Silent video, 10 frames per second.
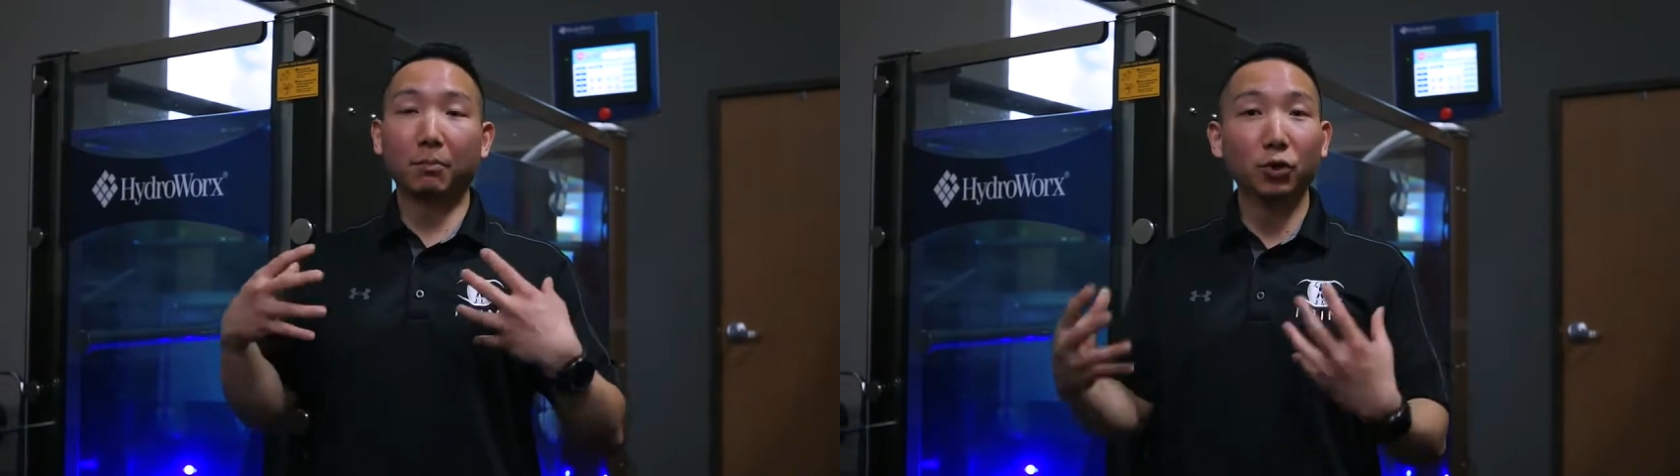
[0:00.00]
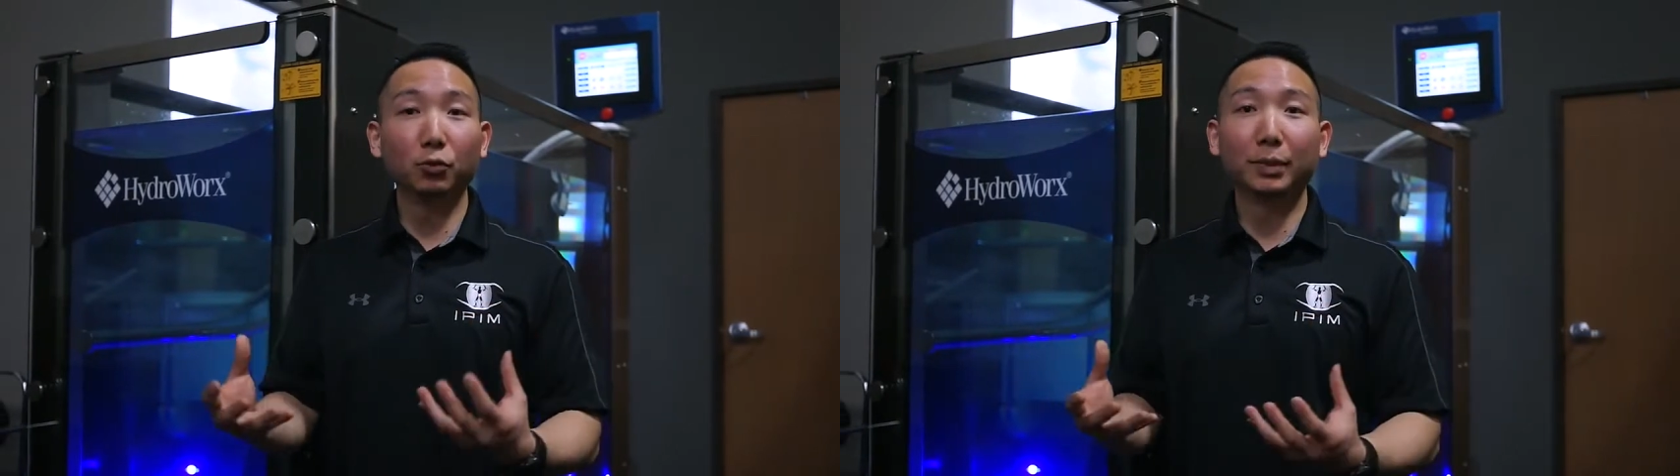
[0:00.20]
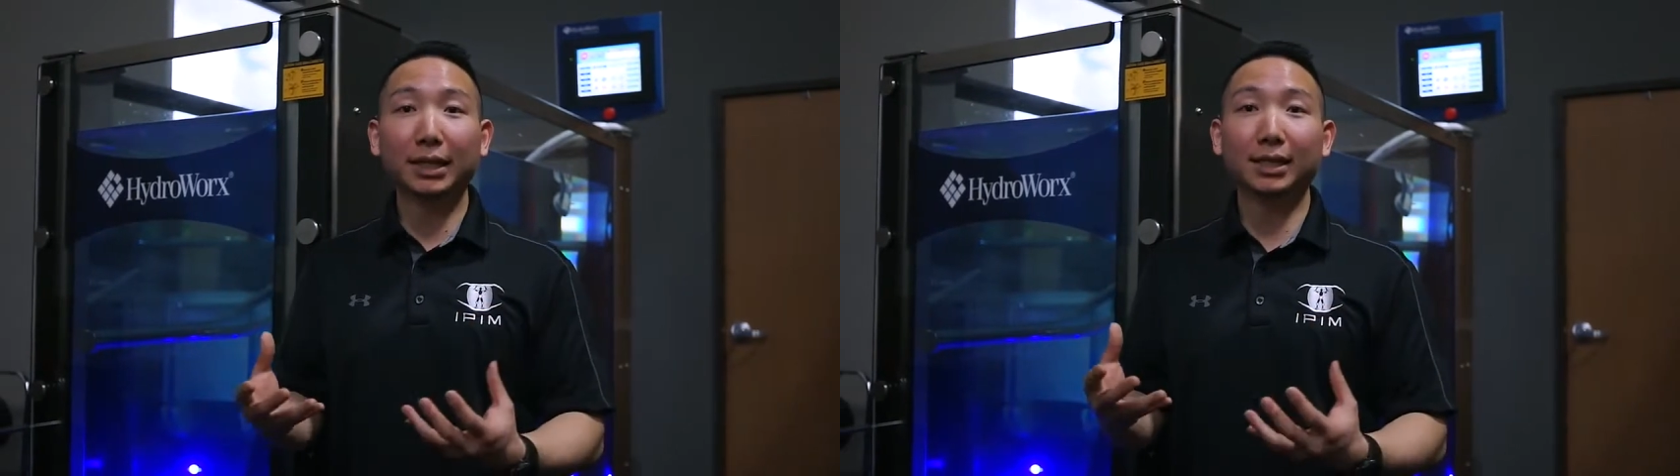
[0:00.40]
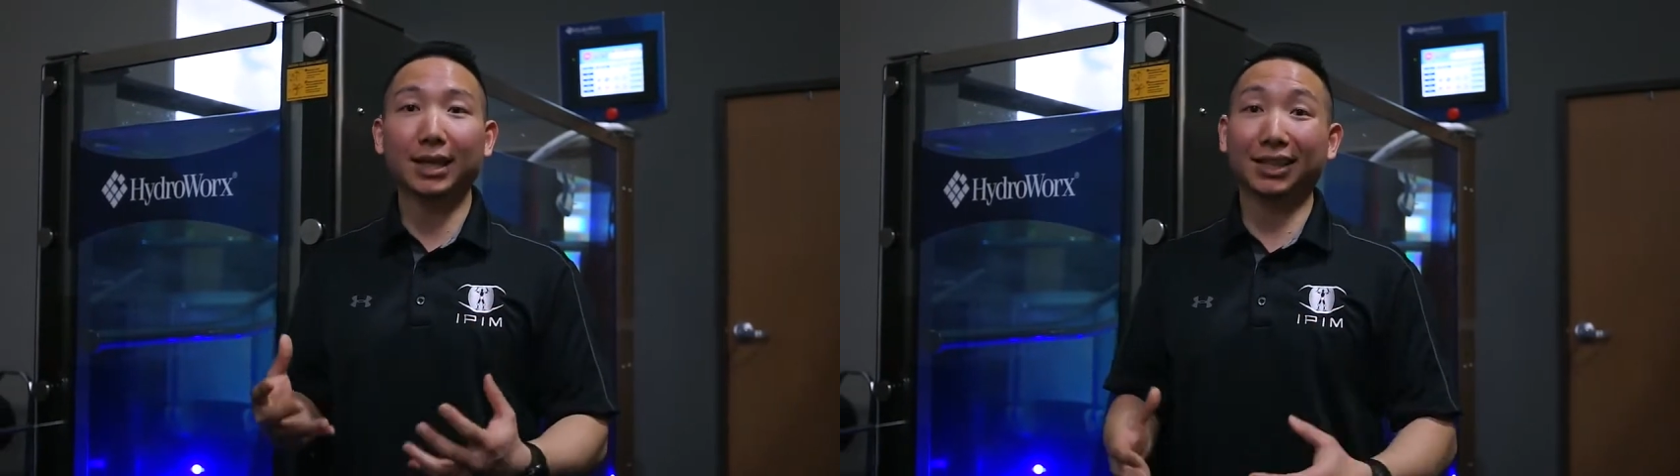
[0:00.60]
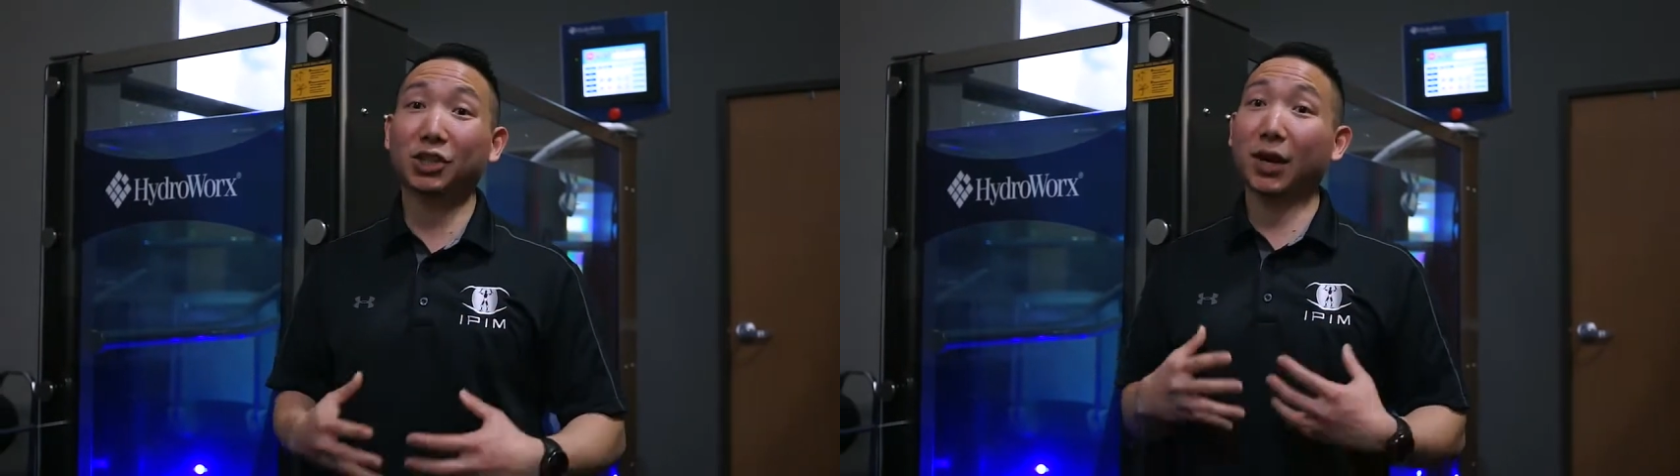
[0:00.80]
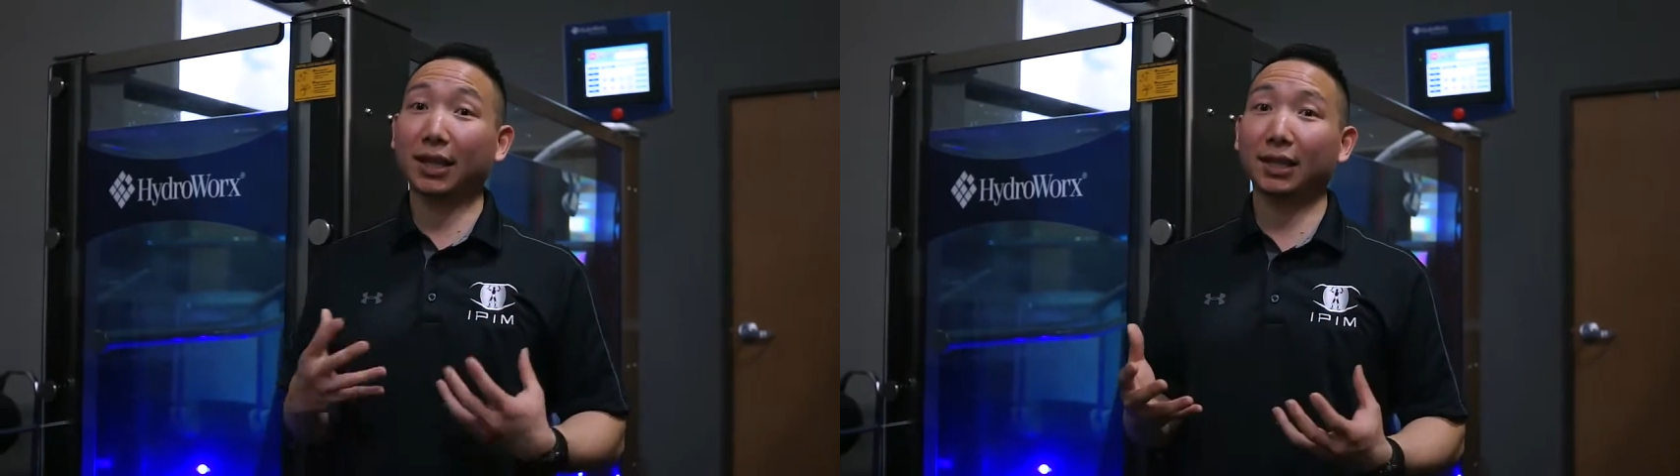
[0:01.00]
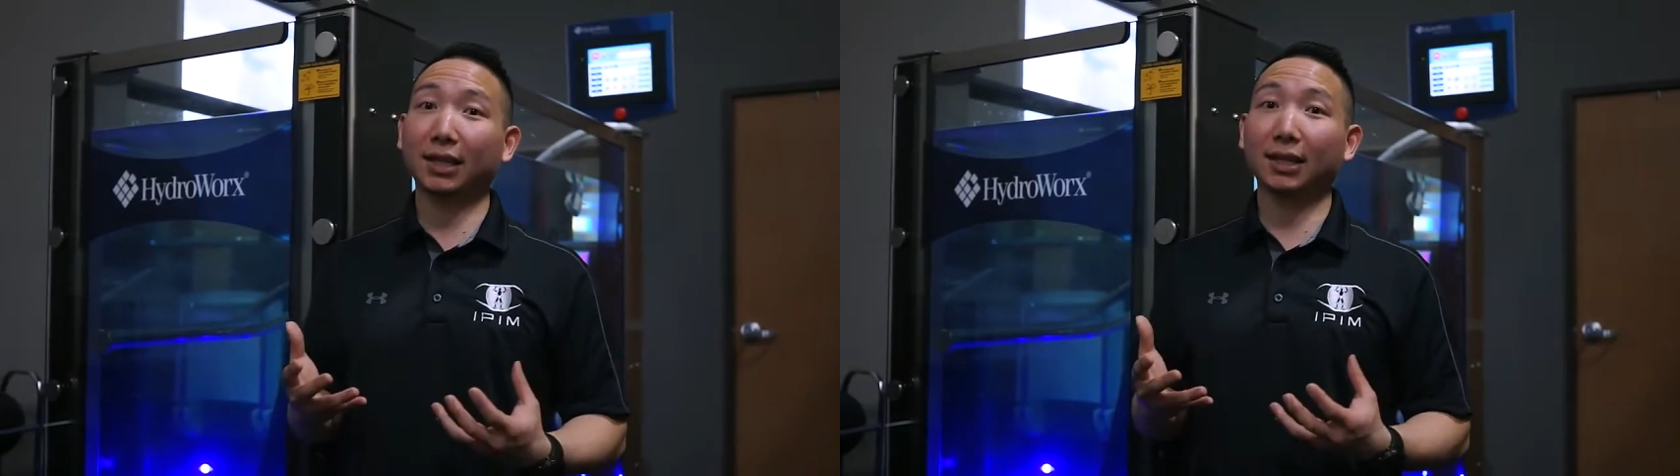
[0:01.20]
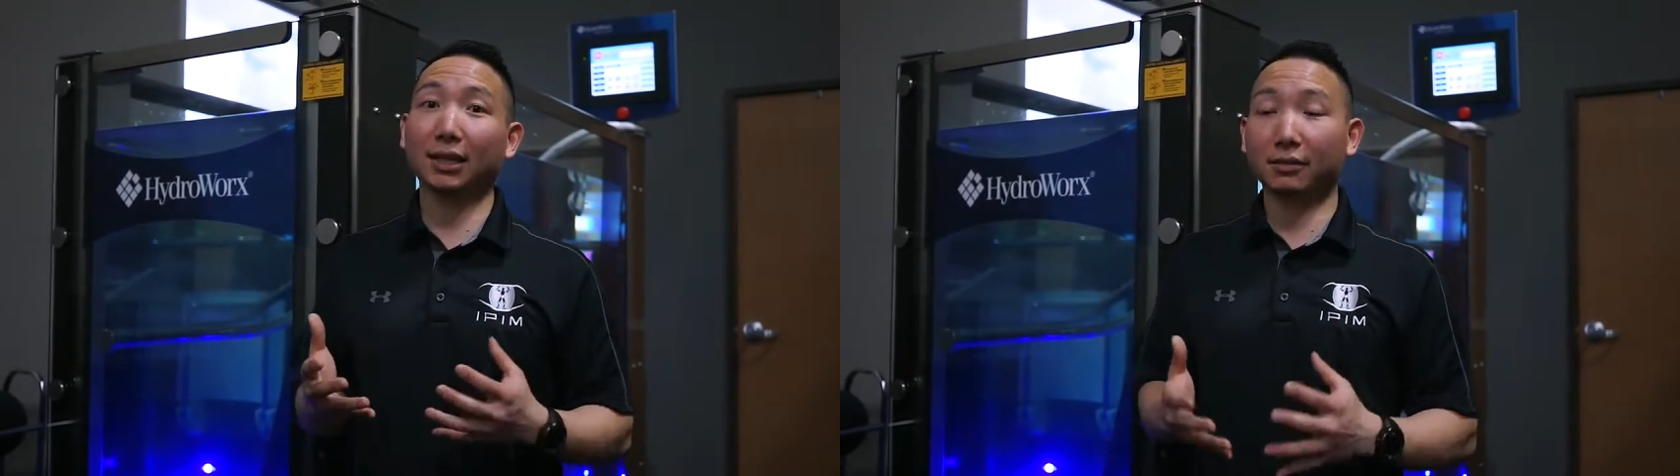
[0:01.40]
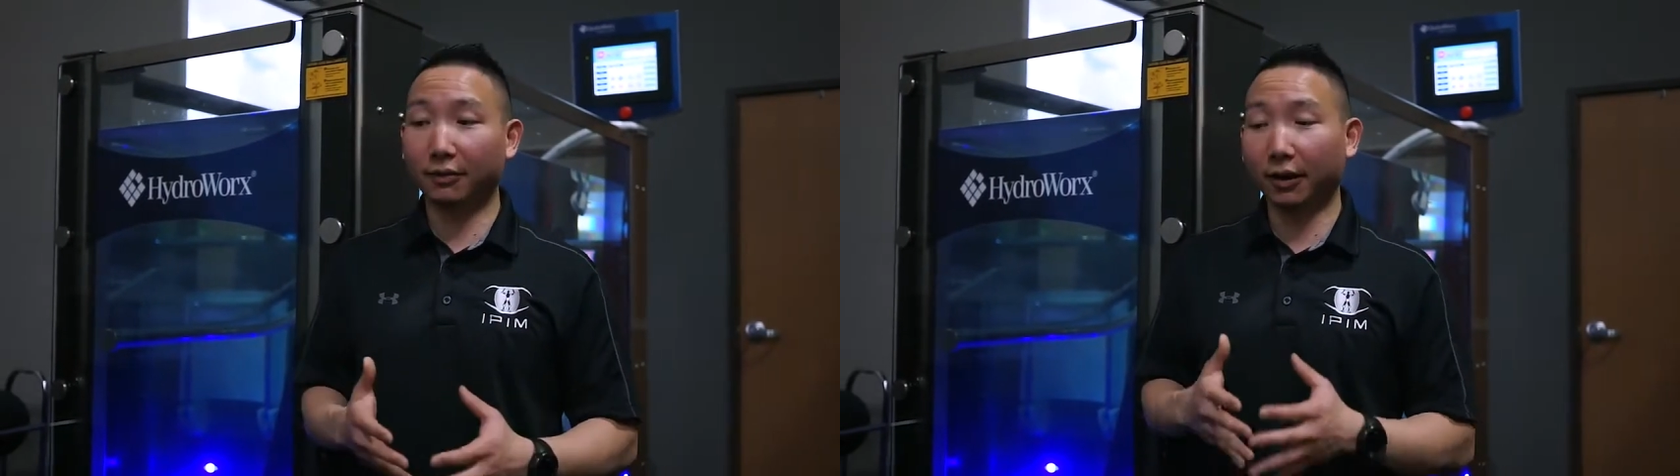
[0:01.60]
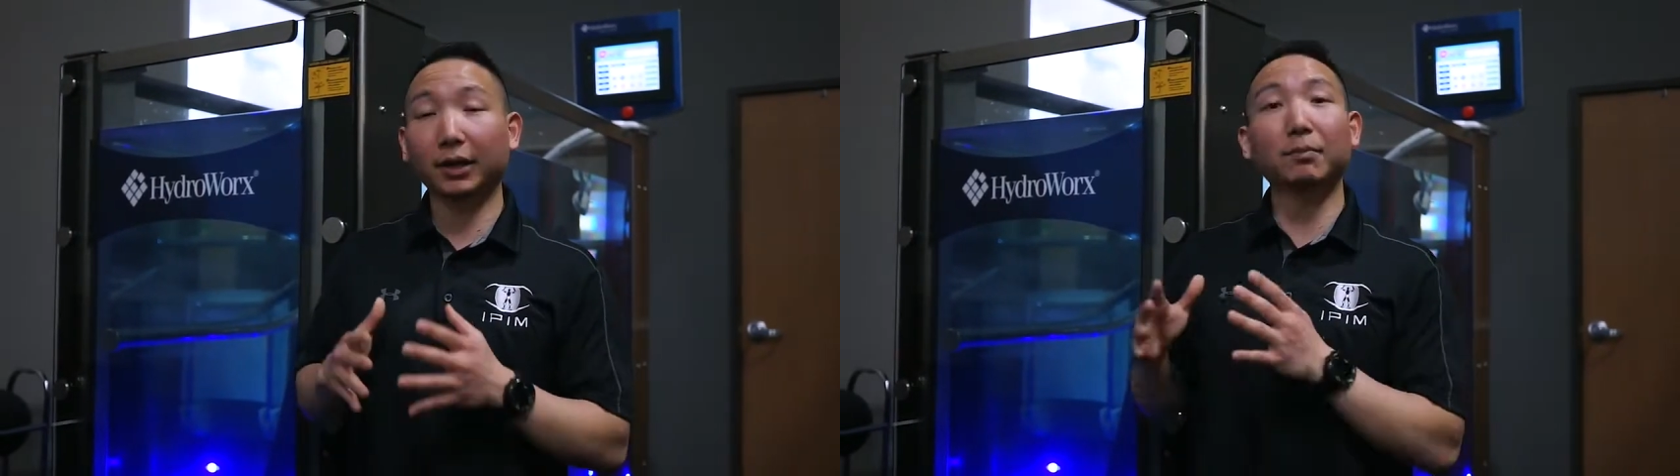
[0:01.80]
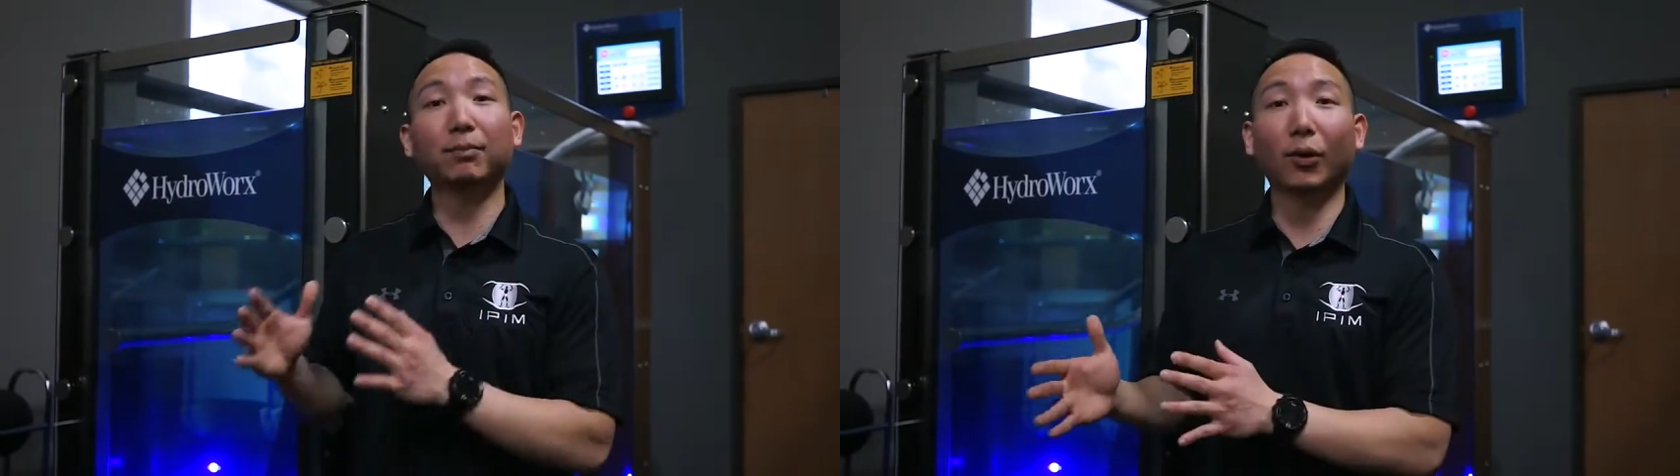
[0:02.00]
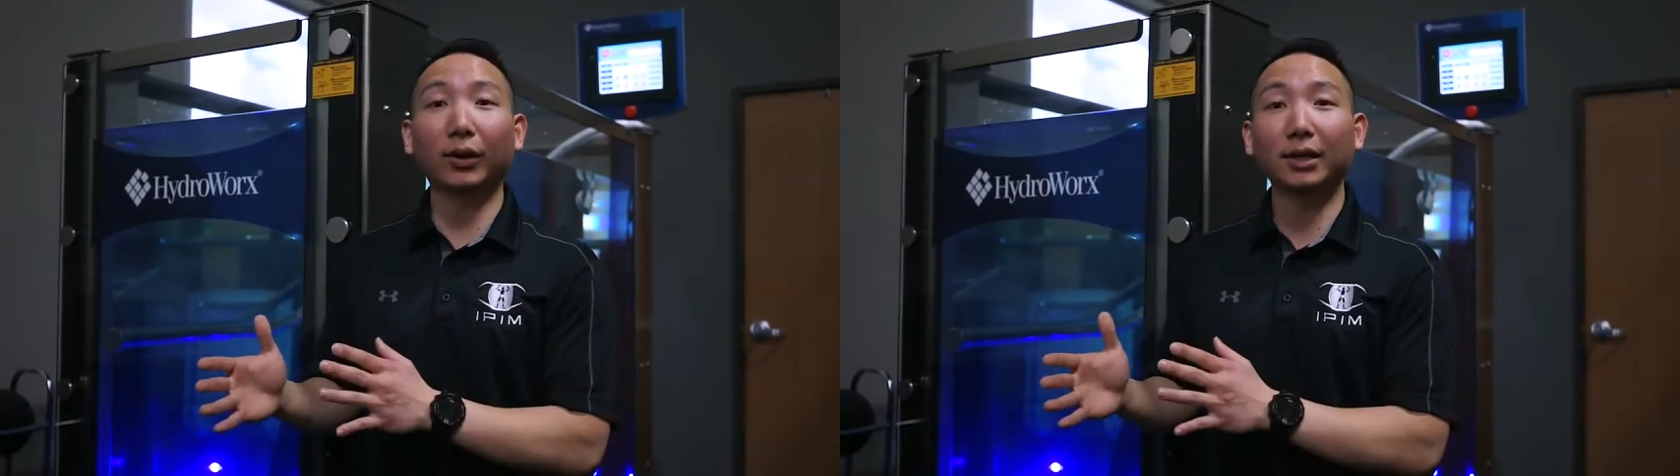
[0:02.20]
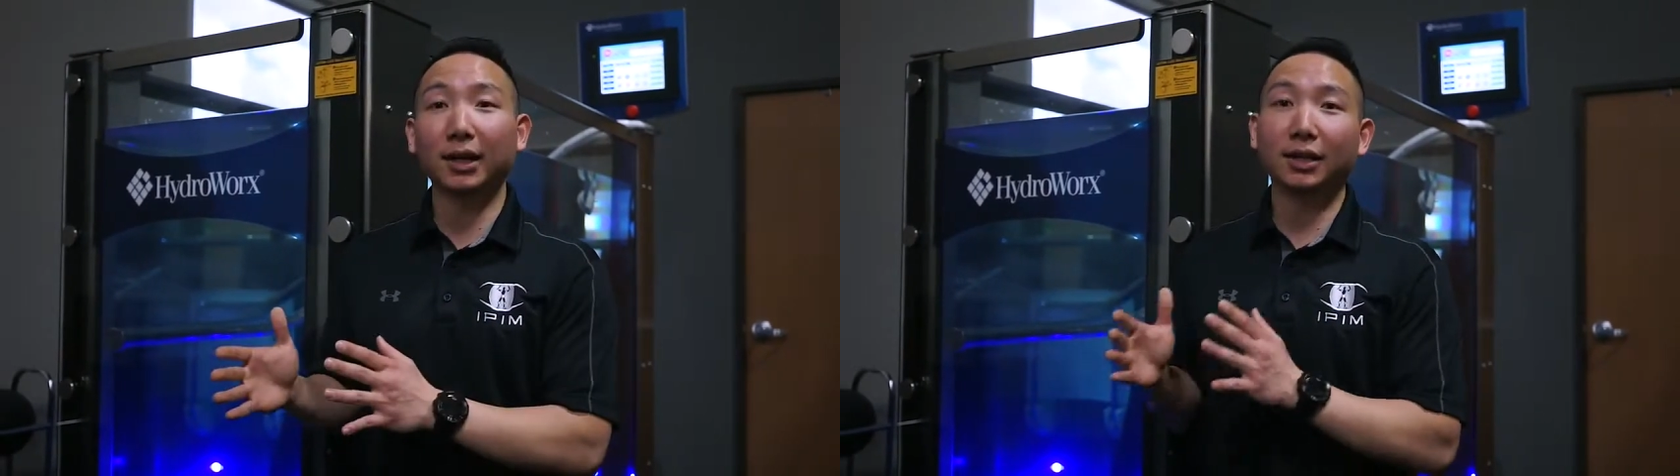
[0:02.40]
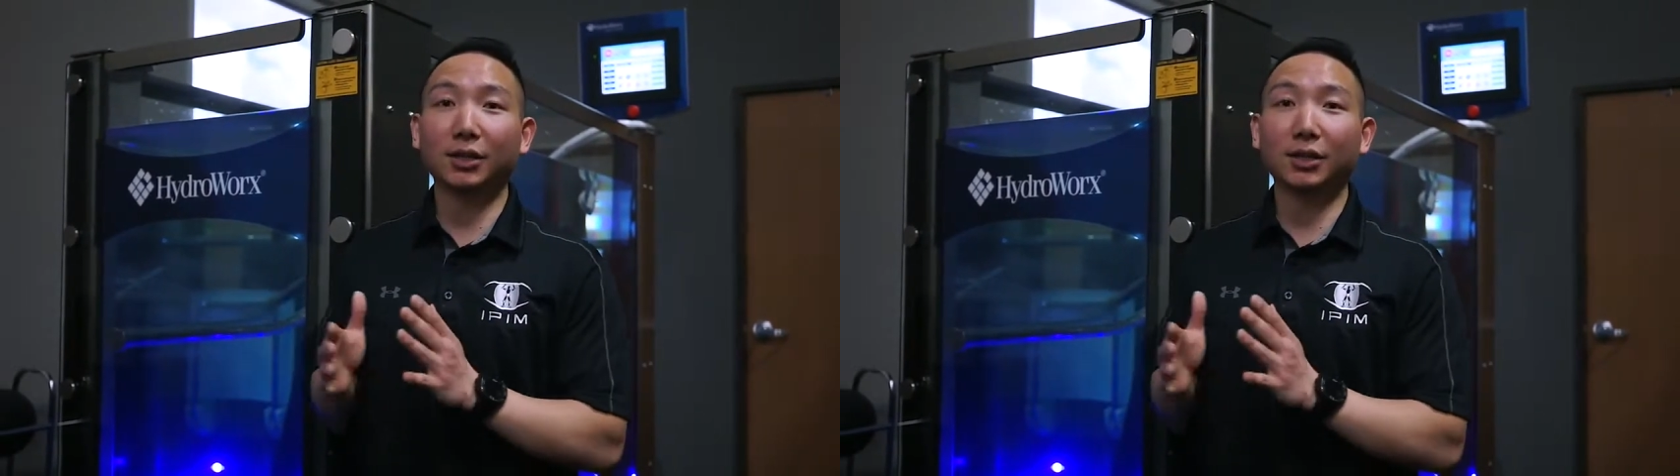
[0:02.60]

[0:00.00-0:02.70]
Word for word: movement and strengthening is very important